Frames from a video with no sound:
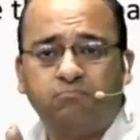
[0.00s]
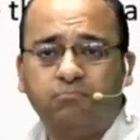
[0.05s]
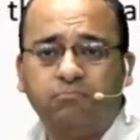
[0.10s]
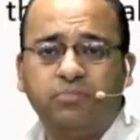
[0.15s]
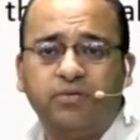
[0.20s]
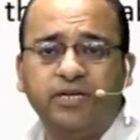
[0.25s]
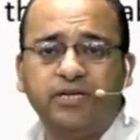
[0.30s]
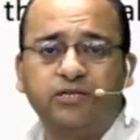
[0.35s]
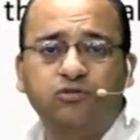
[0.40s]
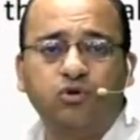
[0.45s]

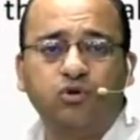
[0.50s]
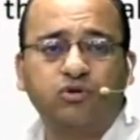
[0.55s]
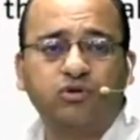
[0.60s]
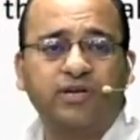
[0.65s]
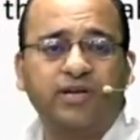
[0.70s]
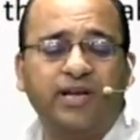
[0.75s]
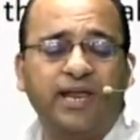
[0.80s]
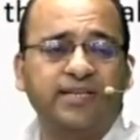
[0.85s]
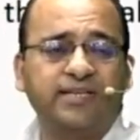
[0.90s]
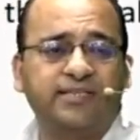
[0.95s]
there is no
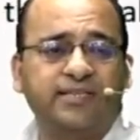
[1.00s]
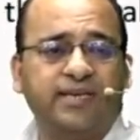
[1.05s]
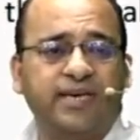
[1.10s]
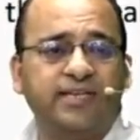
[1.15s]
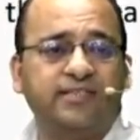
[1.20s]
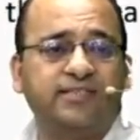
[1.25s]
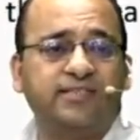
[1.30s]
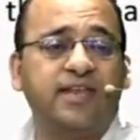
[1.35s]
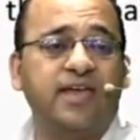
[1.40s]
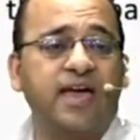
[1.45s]
case,
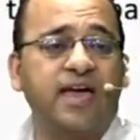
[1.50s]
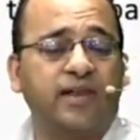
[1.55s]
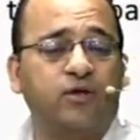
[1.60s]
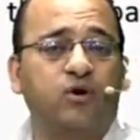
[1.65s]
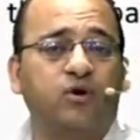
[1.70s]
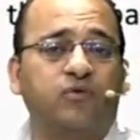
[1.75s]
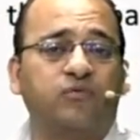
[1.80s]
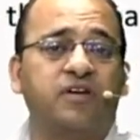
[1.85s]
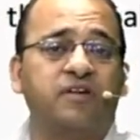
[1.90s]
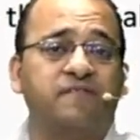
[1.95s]
case scenario
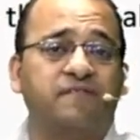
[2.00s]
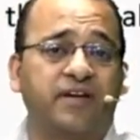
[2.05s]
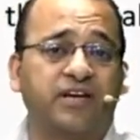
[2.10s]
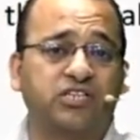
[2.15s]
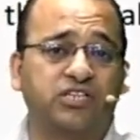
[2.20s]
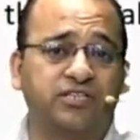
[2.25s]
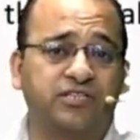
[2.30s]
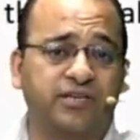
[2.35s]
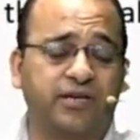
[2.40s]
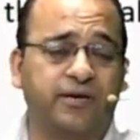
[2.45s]
of
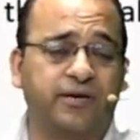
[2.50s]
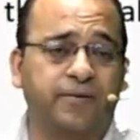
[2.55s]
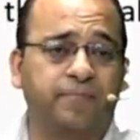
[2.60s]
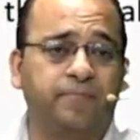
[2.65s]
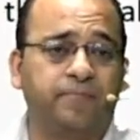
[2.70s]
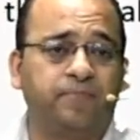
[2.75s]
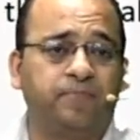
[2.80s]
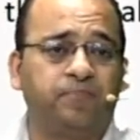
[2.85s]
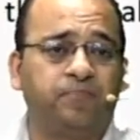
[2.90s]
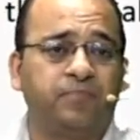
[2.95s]
infections here.
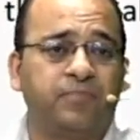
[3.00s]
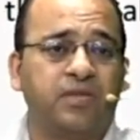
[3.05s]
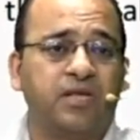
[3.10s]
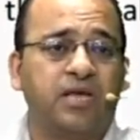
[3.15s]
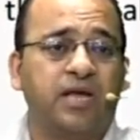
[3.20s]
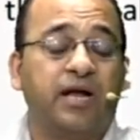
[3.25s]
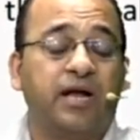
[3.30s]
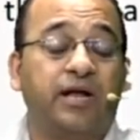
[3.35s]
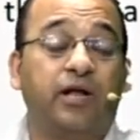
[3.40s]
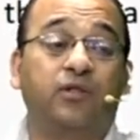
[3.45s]

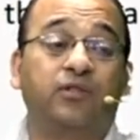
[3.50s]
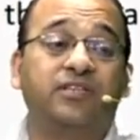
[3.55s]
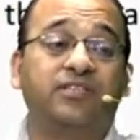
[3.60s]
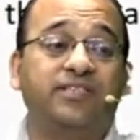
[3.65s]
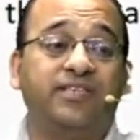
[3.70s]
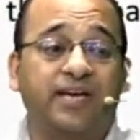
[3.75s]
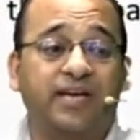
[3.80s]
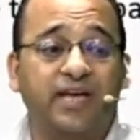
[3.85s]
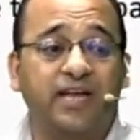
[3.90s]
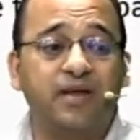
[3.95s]
Now, the
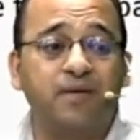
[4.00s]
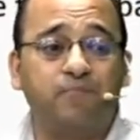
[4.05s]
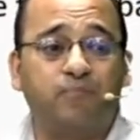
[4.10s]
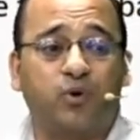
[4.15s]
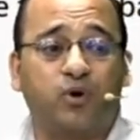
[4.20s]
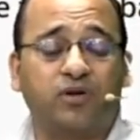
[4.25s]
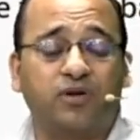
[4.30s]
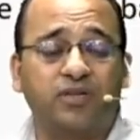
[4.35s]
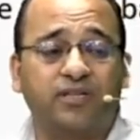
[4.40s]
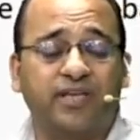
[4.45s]
second
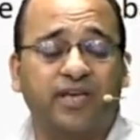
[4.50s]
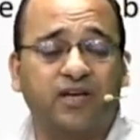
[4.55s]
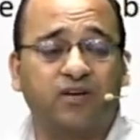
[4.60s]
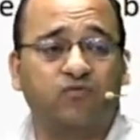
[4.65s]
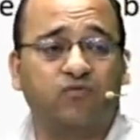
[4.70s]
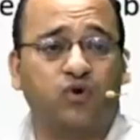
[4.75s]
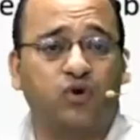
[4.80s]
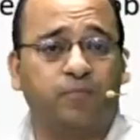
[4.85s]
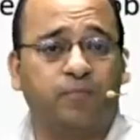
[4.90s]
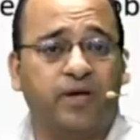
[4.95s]
important
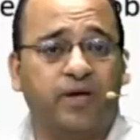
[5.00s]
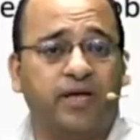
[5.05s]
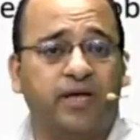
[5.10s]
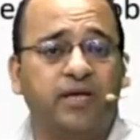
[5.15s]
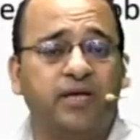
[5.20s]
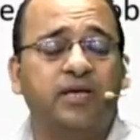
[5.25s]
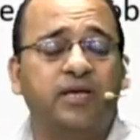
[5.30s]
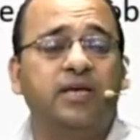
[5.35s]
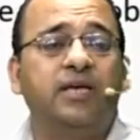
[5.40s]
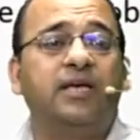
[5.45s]
thing would
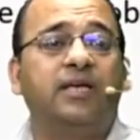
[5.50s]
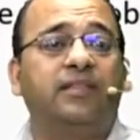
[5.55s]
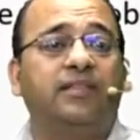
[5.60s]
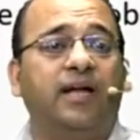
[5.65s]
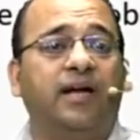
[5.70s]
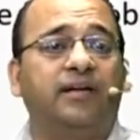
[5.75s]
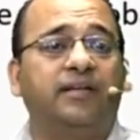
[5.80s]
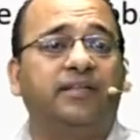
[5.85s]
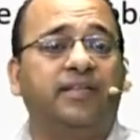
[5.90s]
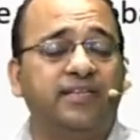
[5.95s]
be
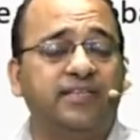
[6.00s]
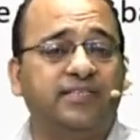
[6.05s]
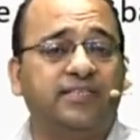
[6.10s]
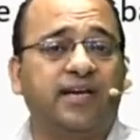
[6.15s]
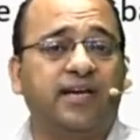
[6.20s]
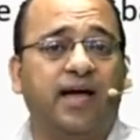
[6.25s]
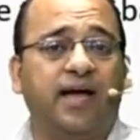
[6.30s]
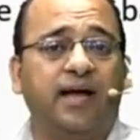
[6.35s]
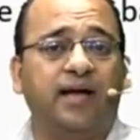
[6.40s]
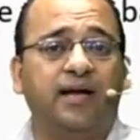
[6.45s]
that this
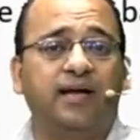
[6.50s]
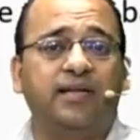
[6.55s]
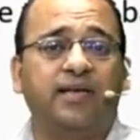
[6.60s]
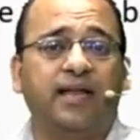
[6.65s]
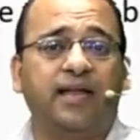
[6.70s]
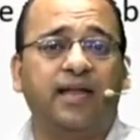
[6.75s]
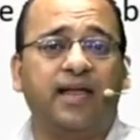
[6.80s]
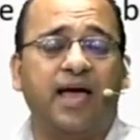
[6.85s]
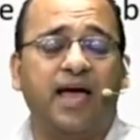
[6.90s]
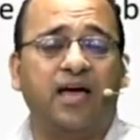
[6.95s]
child
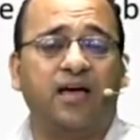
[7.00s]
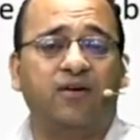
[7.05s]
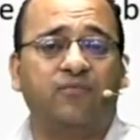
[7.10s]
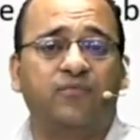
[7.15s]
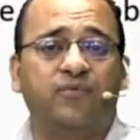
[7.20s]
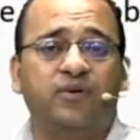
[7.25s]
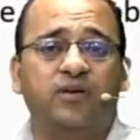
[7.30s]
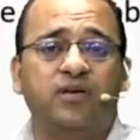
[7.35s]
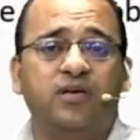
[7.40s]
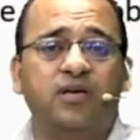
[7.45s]
can
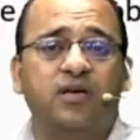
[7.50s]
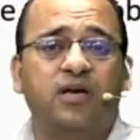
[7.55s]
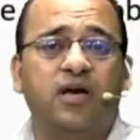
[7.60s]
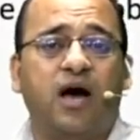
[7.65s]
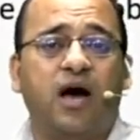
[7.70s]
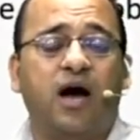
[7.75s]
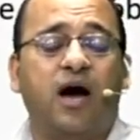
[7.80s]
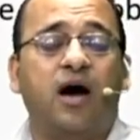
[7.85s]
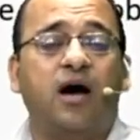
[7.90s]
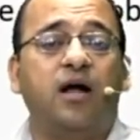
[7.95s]
have
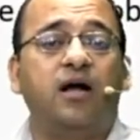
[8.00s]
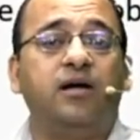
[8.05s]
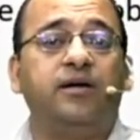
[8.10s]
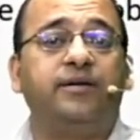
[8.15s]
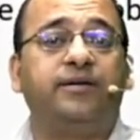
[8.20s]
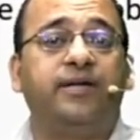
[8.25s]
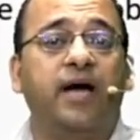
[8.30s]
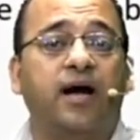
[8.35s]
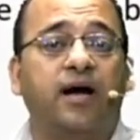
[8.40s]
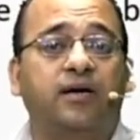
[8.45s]
a
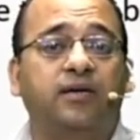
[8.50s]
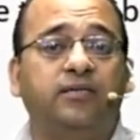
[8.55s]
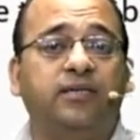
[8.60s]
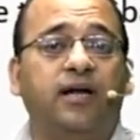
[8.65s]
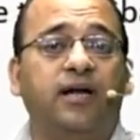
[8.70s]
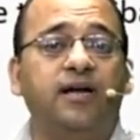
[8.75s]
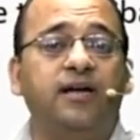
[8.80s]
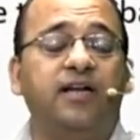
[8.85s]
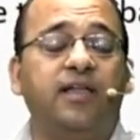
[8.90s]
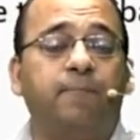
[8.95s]

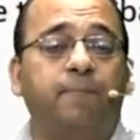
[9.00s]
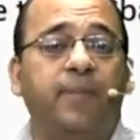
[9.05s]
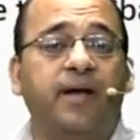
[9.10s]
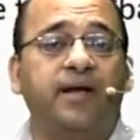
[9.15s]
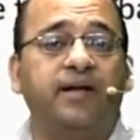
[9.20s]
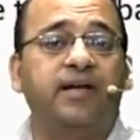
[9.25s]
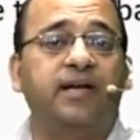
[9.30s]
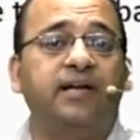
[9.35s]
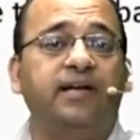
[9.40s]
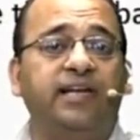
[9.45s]
ductal
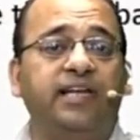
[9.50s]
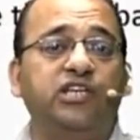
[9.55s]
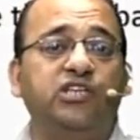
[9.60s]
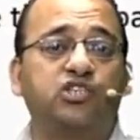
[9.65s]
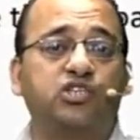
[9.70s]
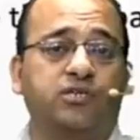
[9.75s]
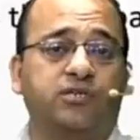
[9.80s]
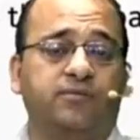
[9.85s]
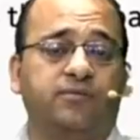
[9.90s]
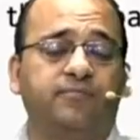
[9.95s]
dependent
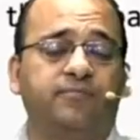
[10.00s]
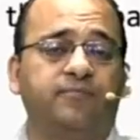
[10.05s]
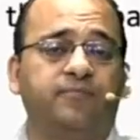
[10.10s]
lesion